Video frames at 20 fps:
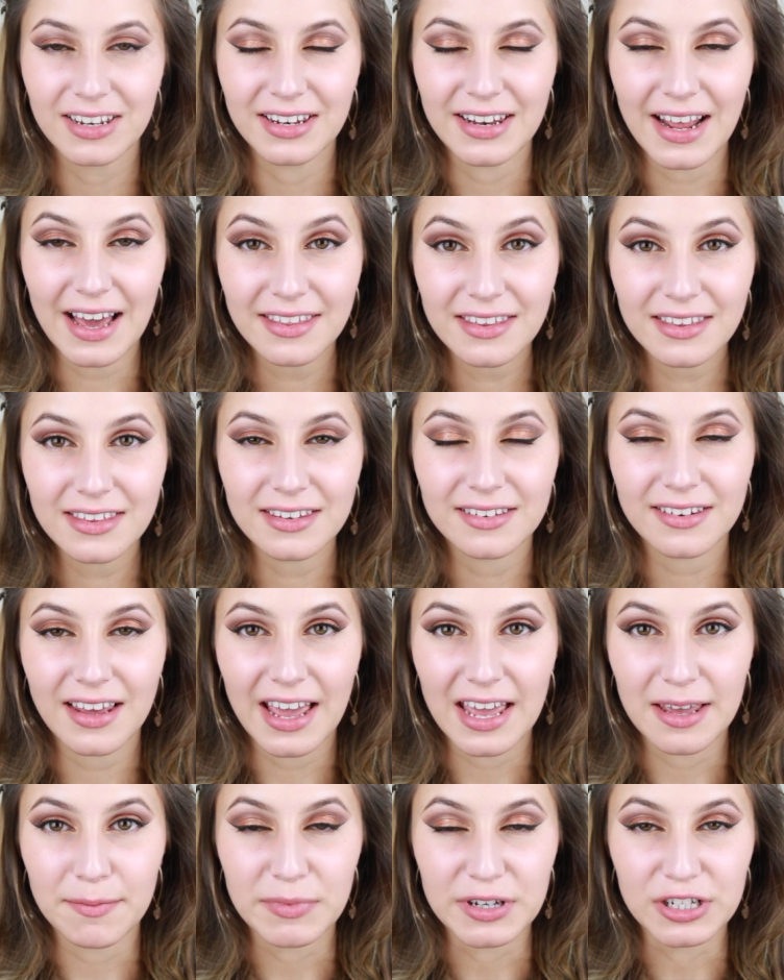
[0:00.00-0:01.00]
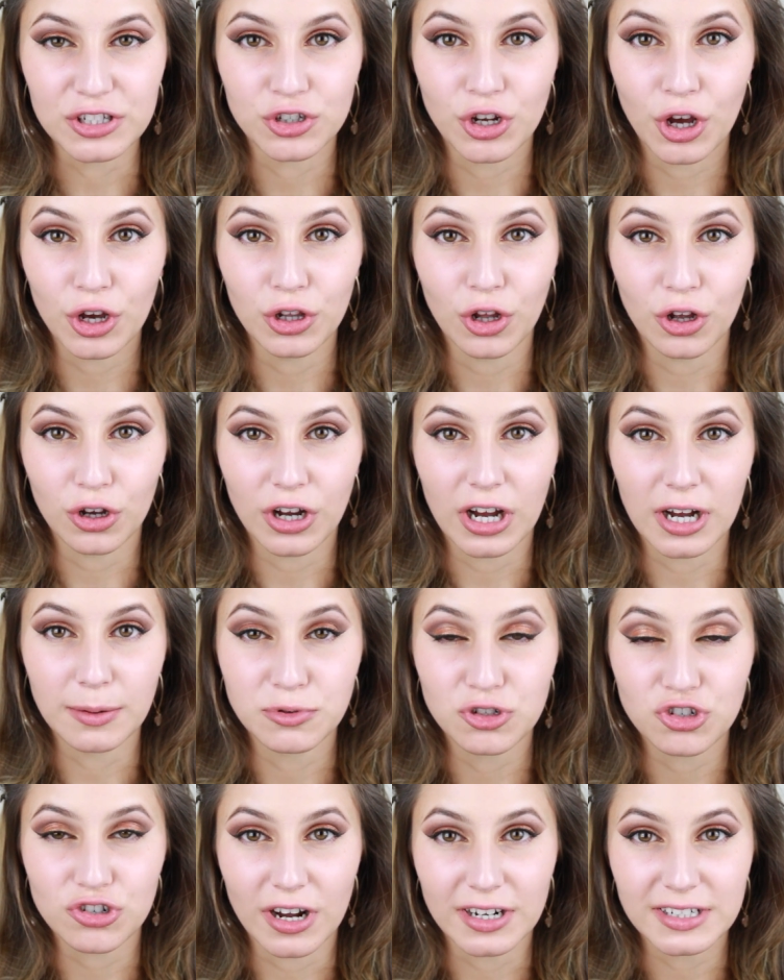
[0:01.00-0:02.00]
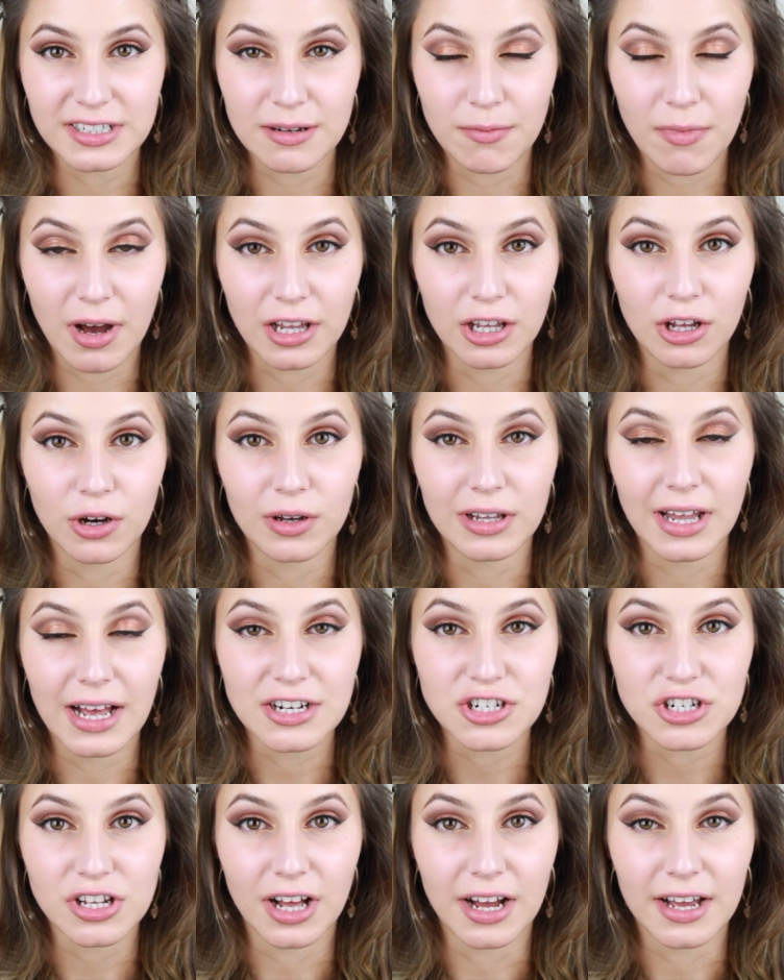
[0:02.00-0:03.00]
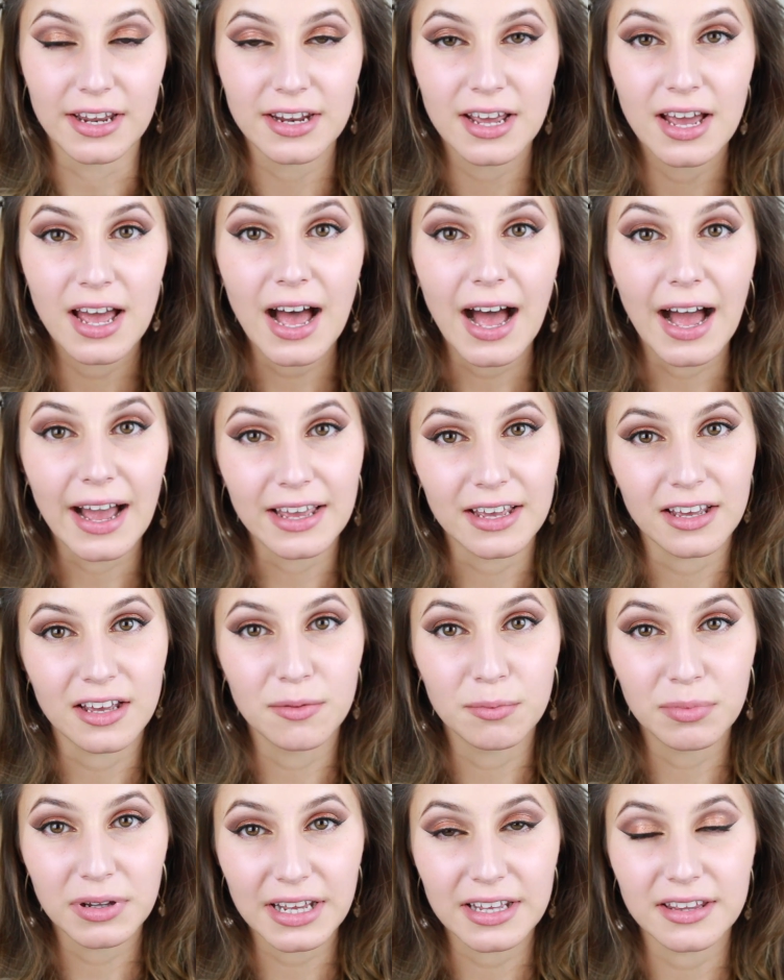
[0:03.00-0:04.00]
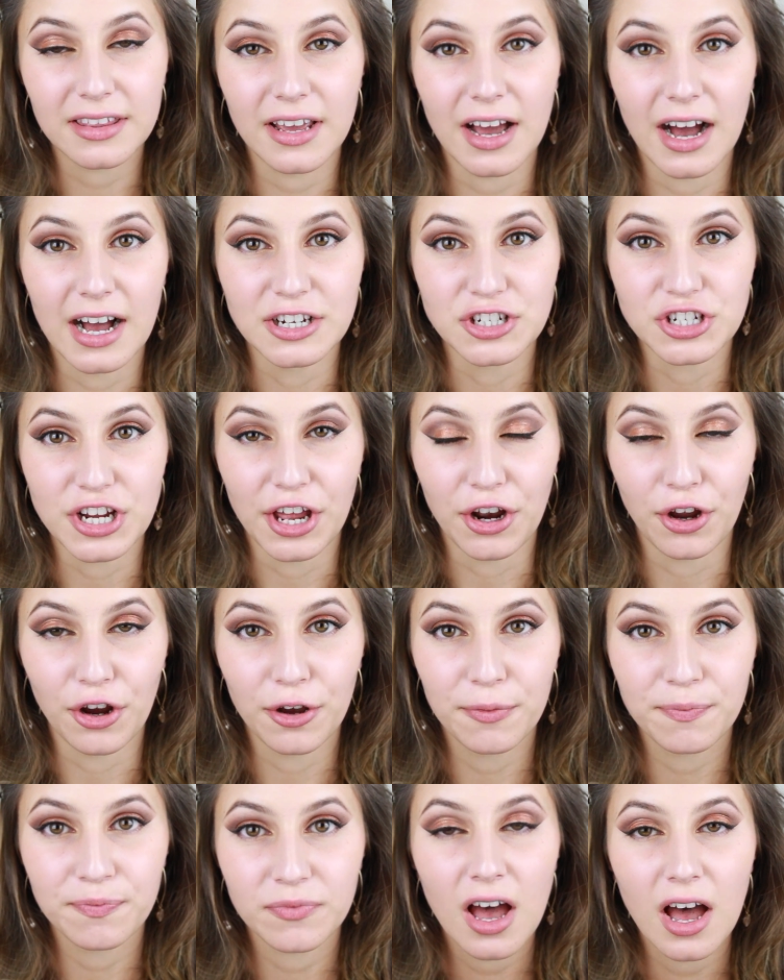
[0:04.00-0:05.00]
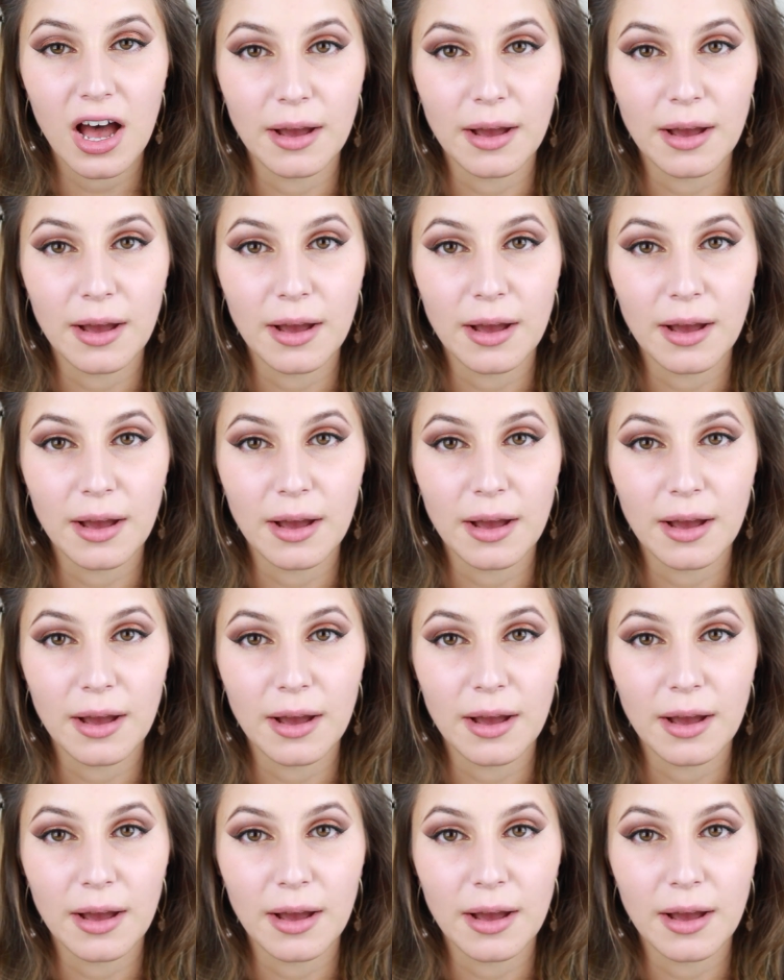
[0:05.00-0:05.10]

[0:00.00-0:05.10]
Now that the tape is no longer obstructing my lower lash line, I can complete the eyeshadow.